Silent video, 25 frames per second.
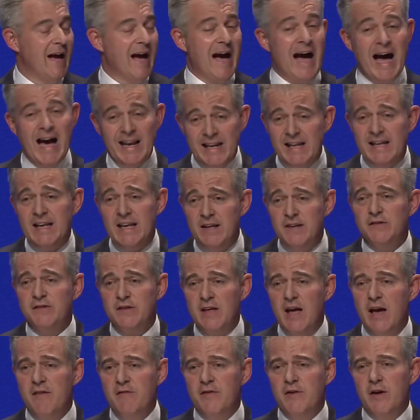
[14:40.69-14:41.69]
and it is
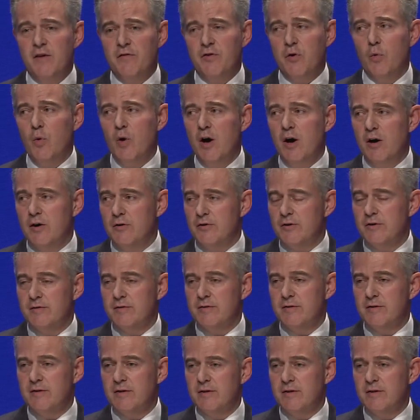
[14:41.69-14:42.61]
the envy of the world.